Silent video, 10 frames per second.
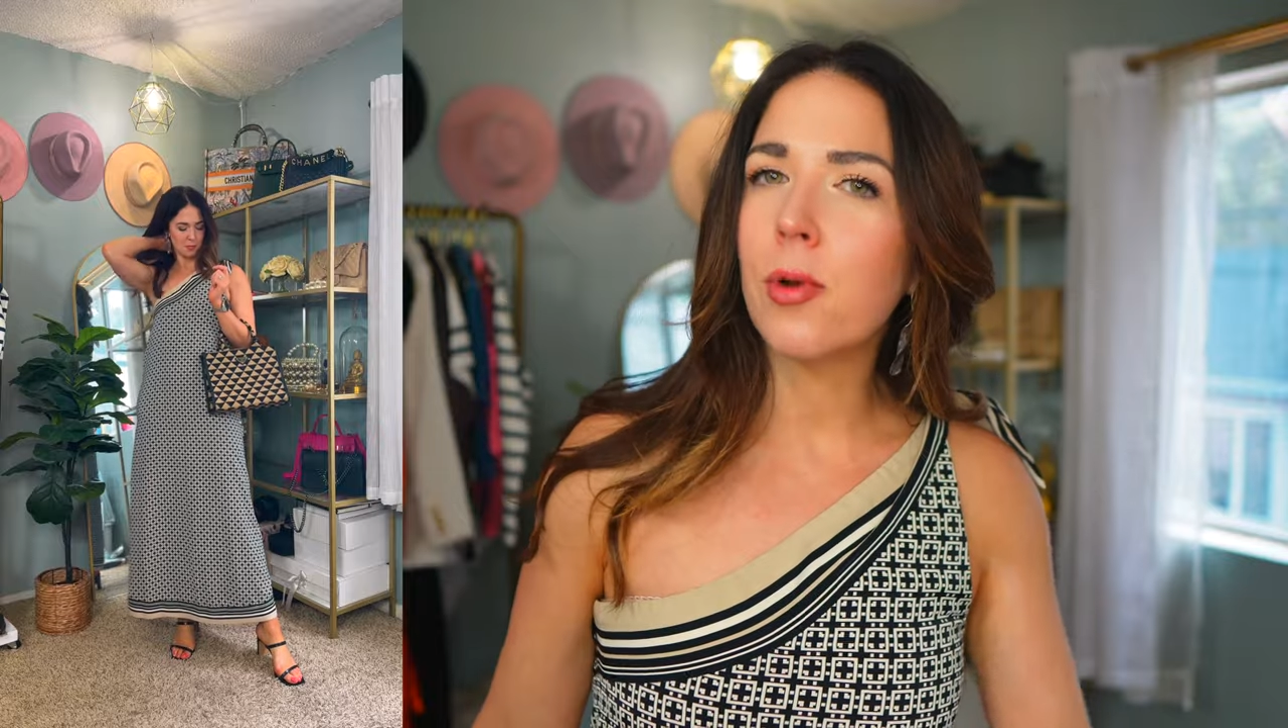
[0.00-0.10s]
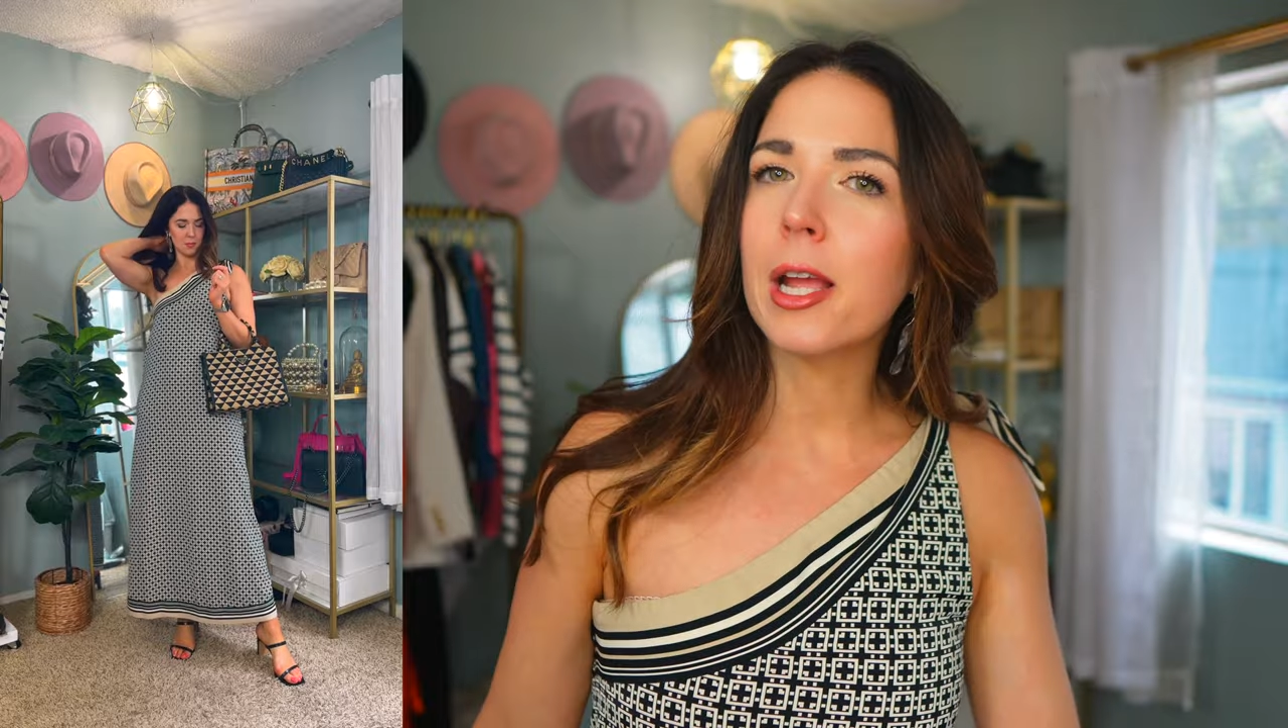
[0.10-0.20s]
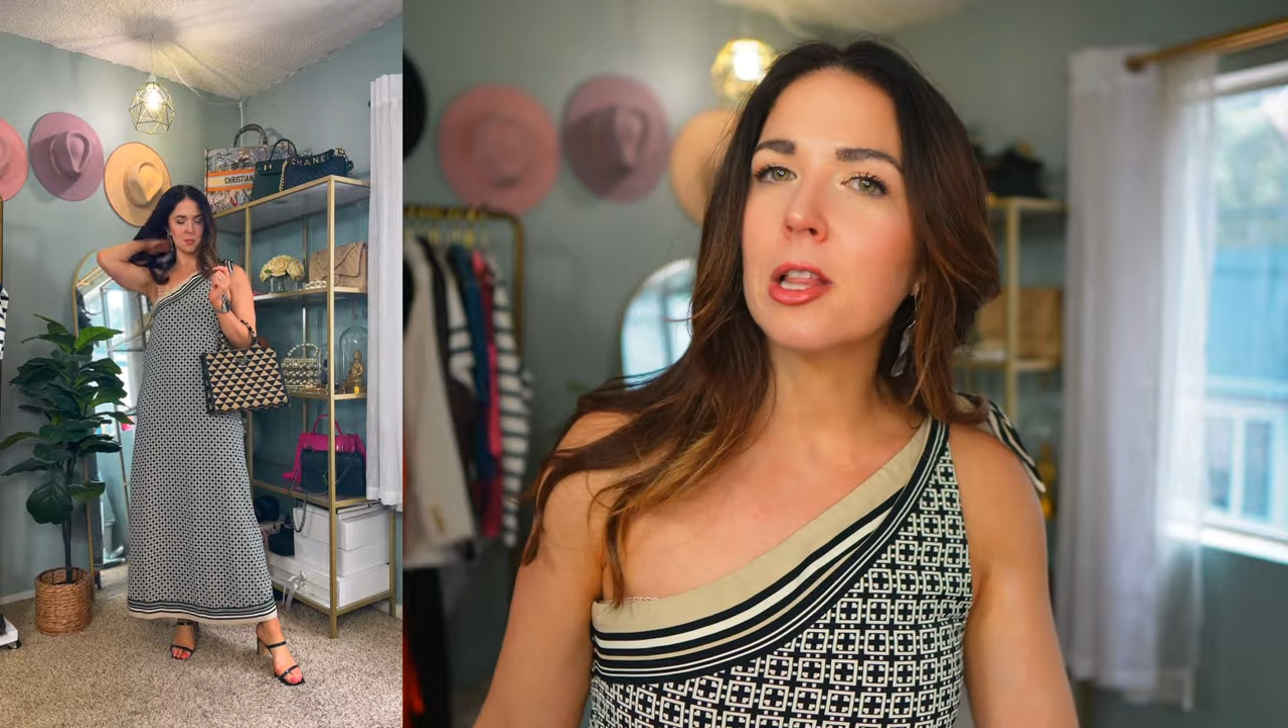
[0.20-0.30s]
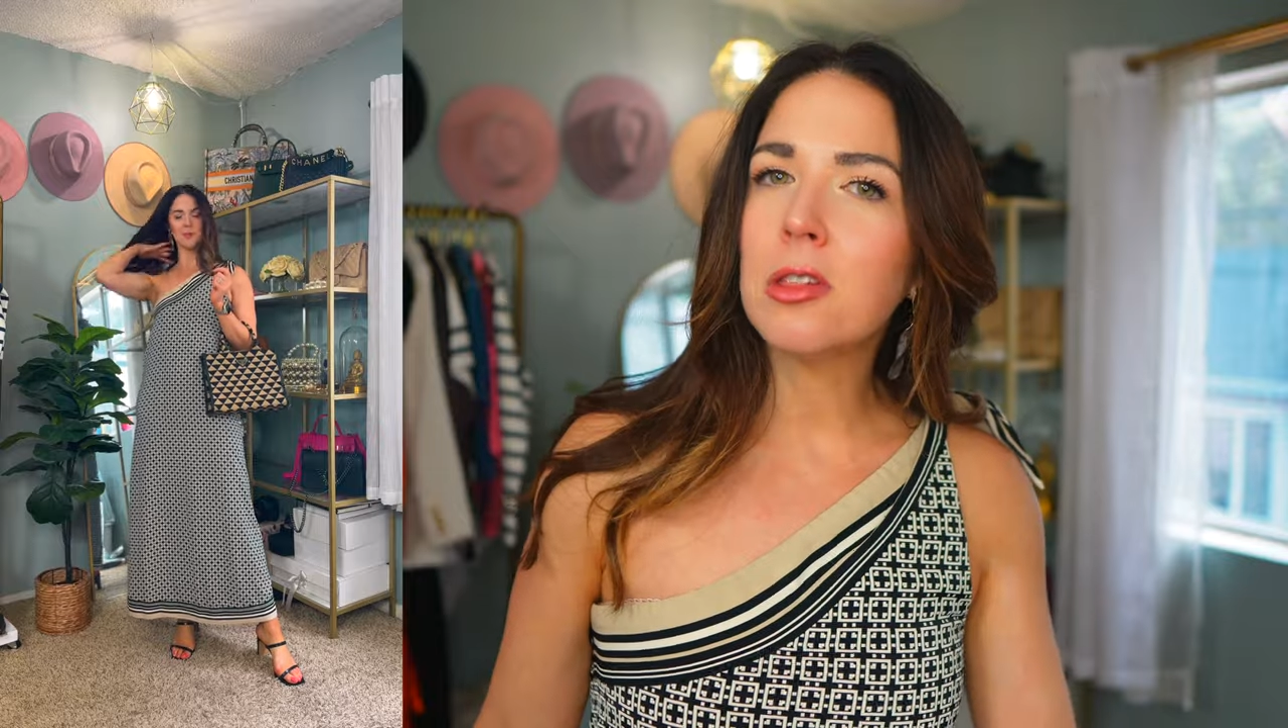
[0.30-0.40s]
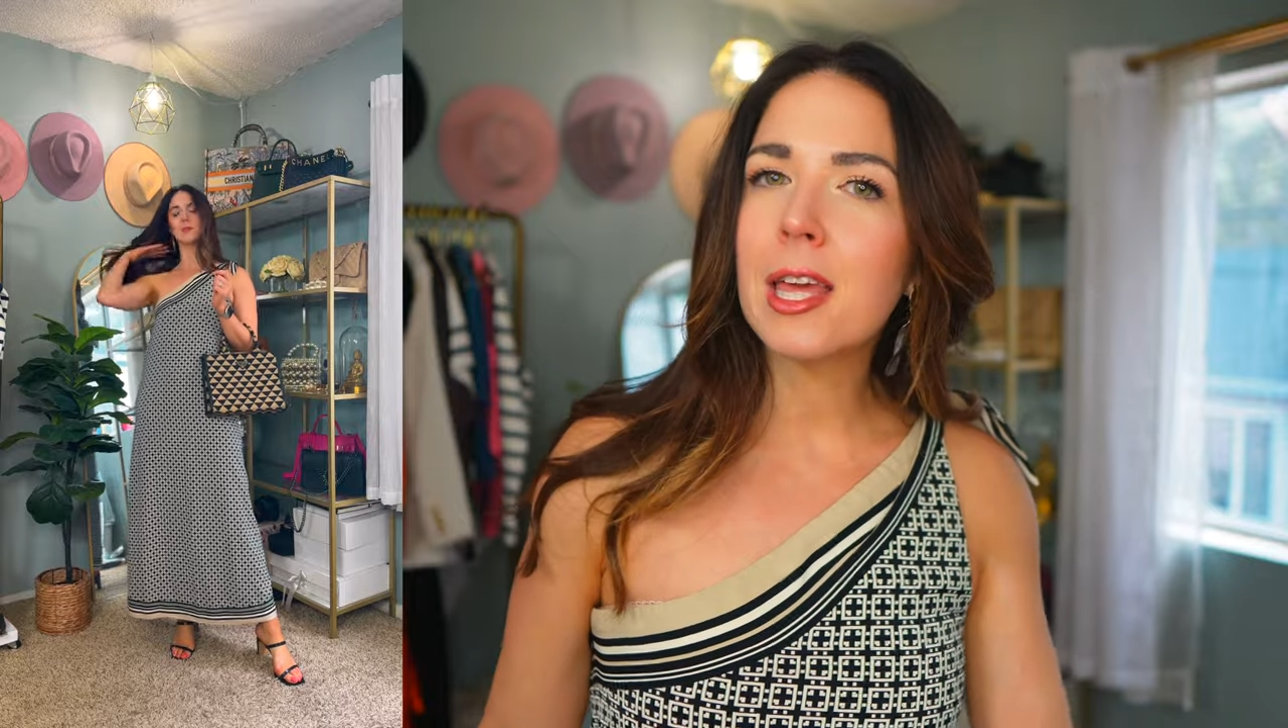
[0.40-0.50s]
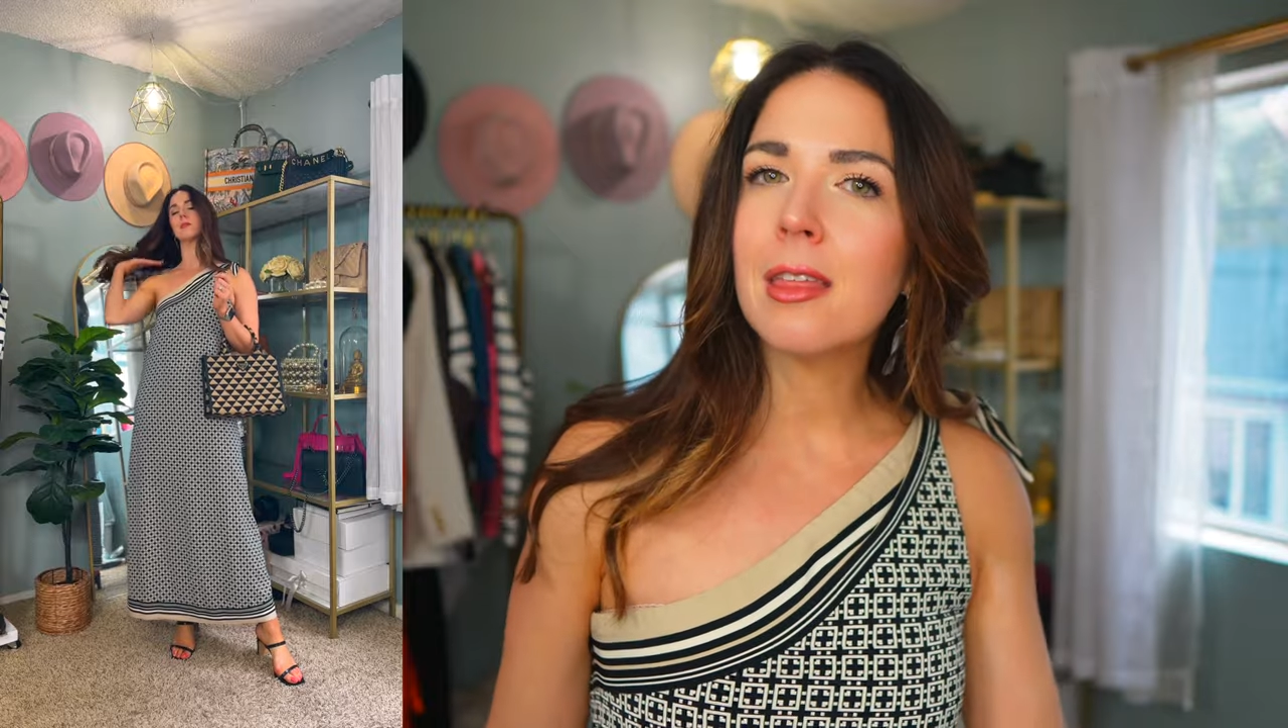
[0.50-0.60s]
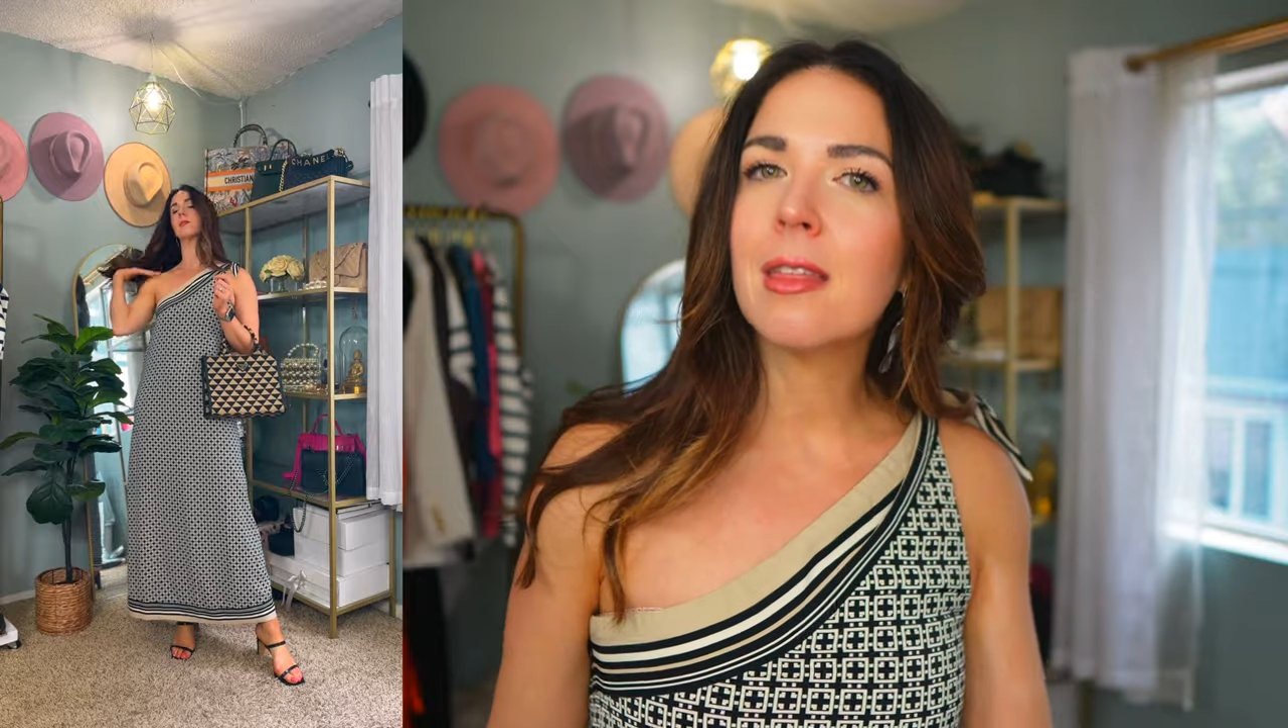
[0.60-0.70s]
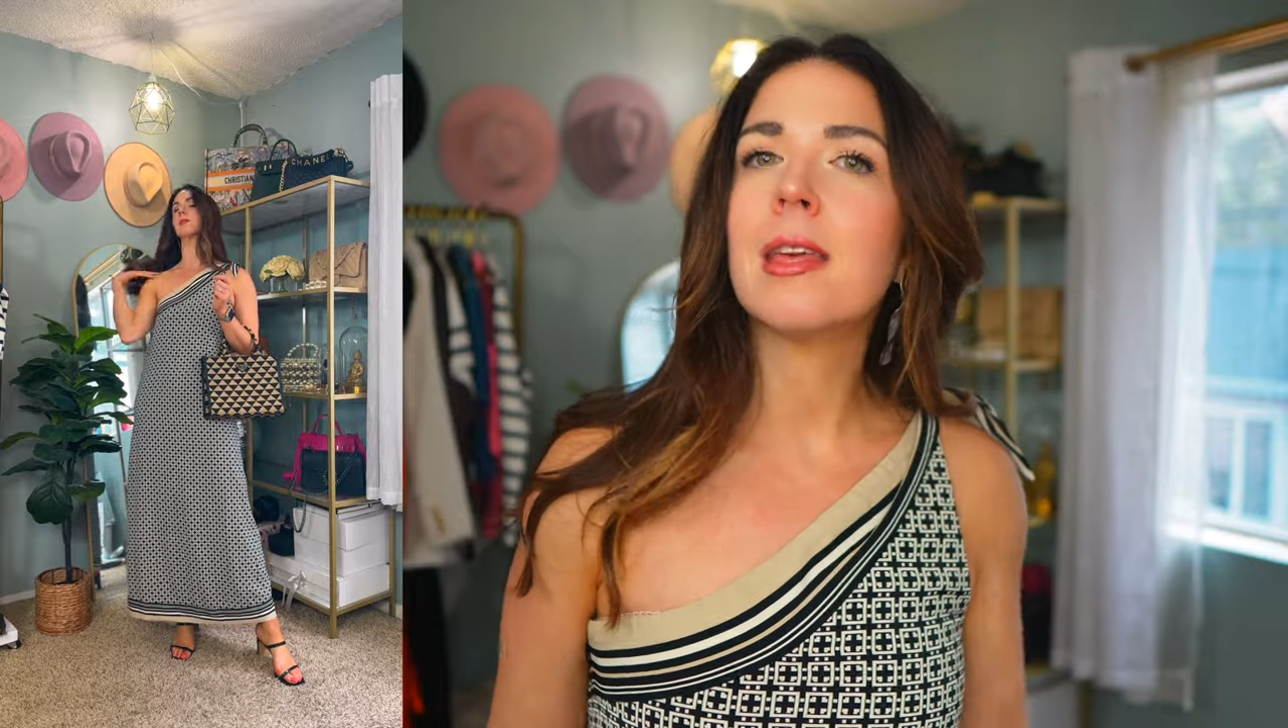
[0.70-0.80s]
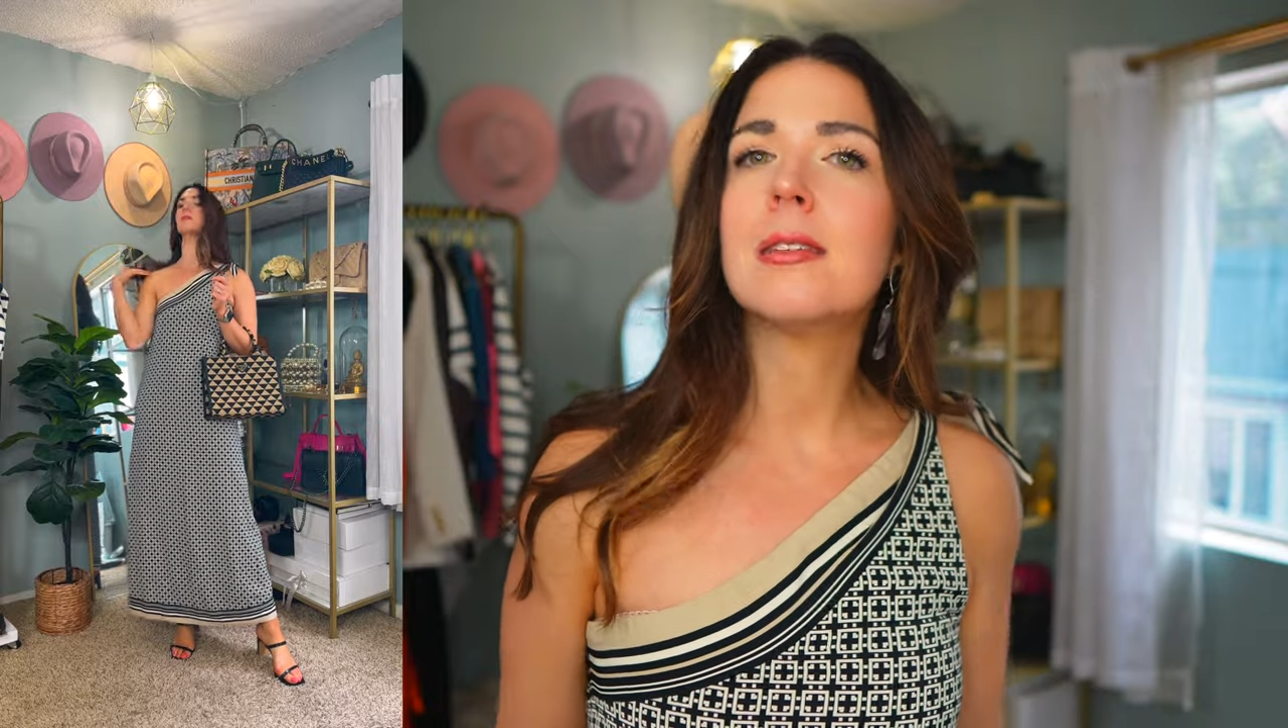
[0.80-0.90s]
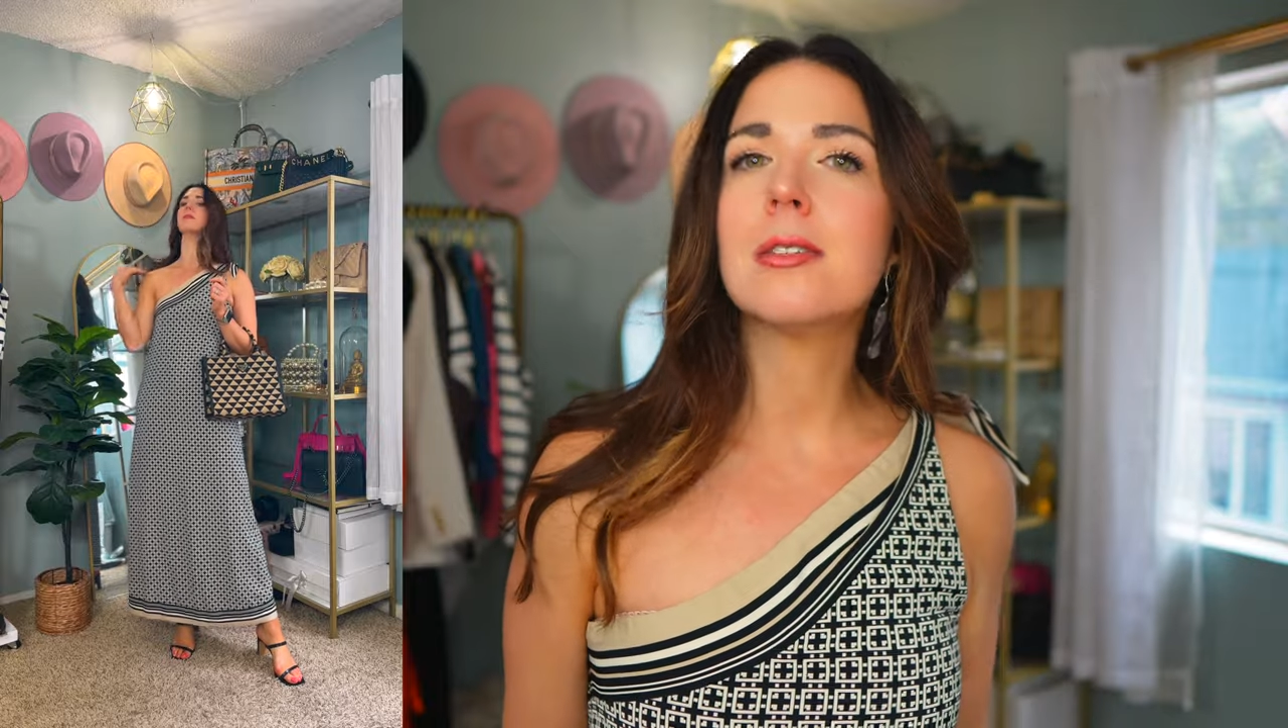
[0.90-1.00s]
regular length
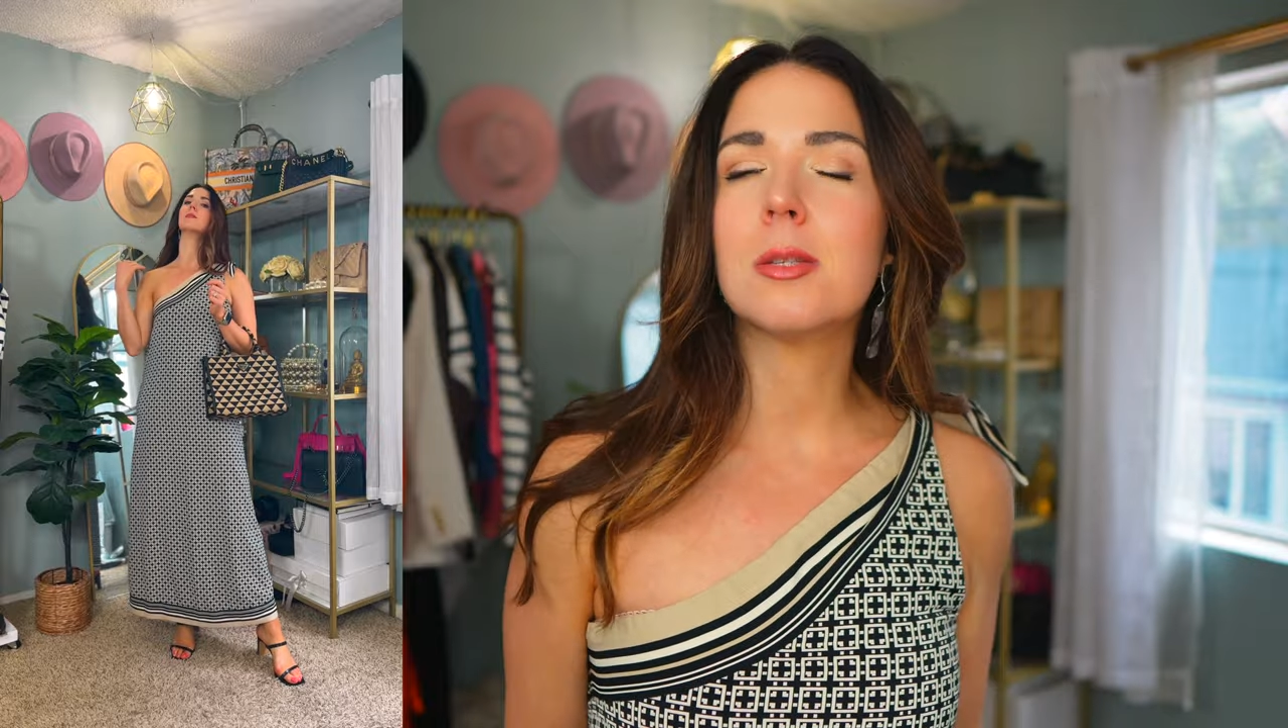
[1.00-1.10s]
in this